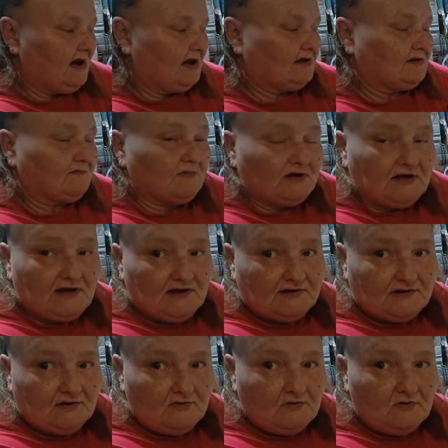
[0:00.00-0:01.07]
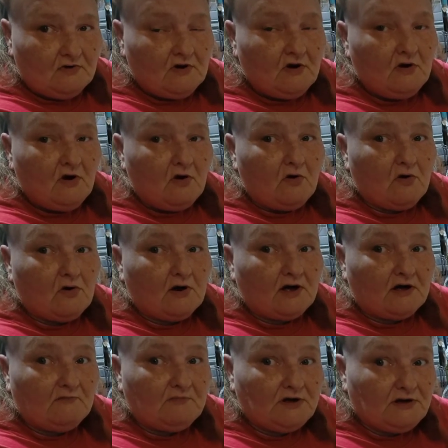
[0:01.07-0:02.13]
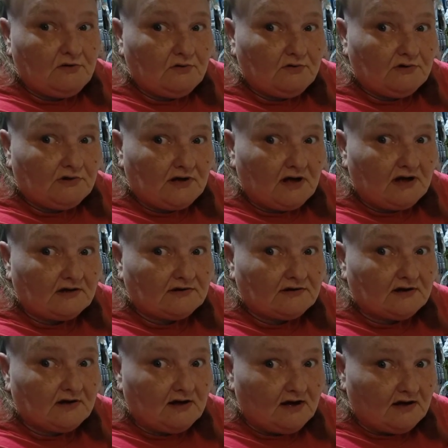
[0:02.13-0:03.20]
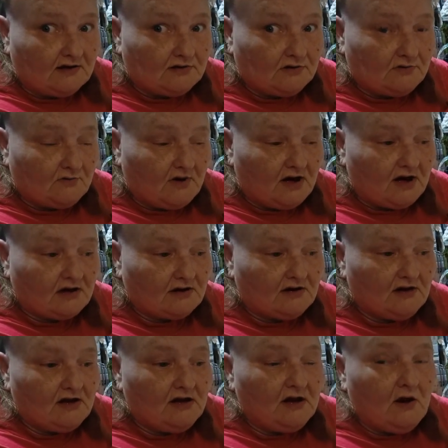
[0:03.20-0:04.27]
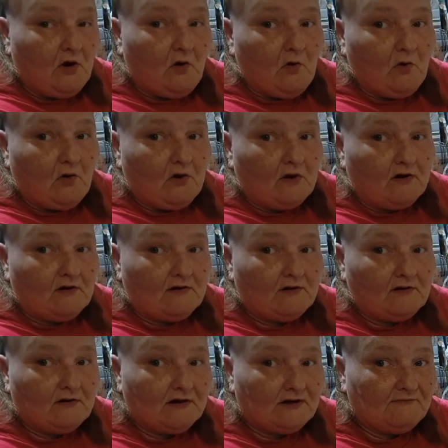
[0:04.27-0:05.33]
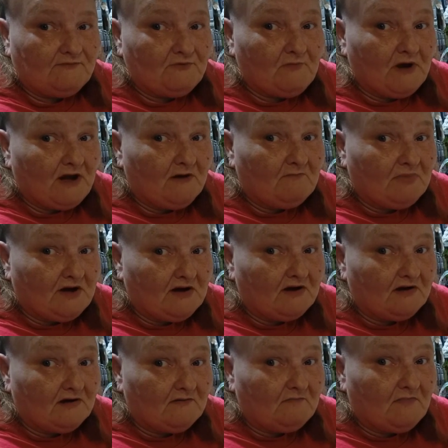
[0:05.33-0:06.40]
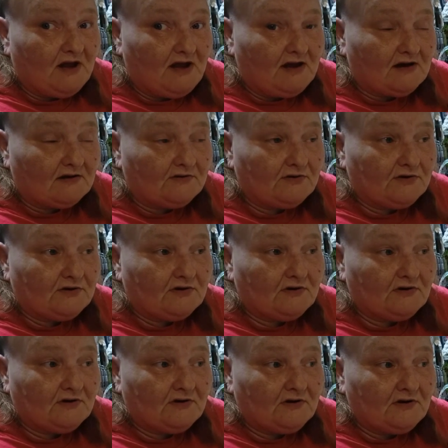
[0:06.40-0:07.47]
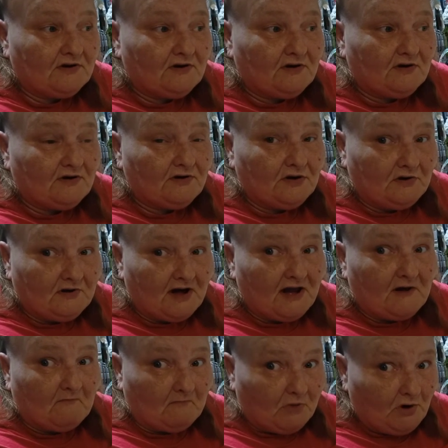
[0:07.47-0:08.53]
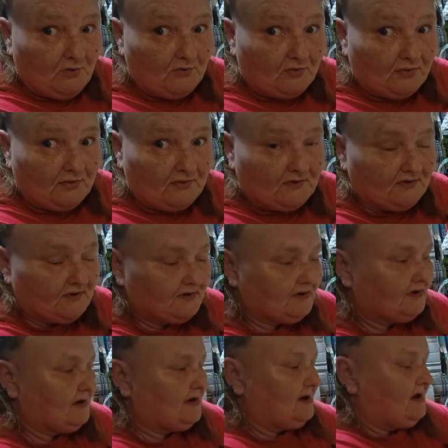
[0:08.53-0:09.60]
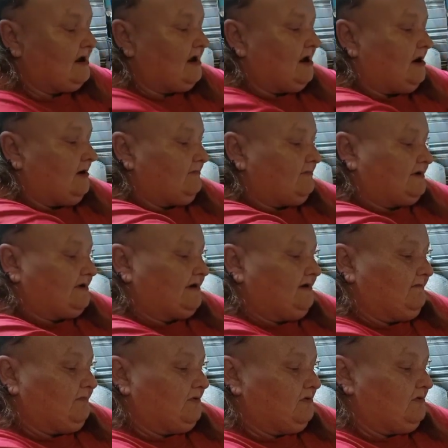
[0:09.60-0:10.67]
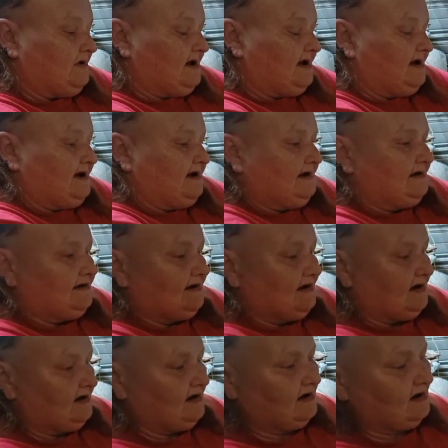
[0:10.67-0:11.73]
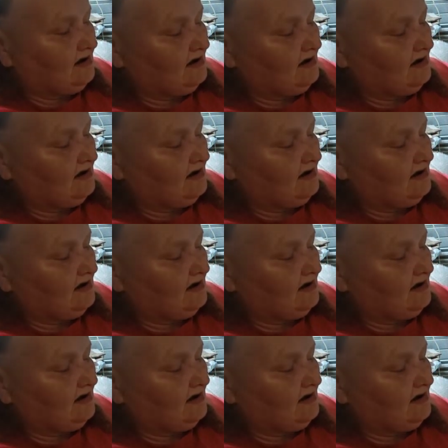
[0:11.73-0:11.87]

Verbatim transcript: as a medicinal or it can be used as an extract. Or if you make a big enough batch, you can have both. Simple, easy.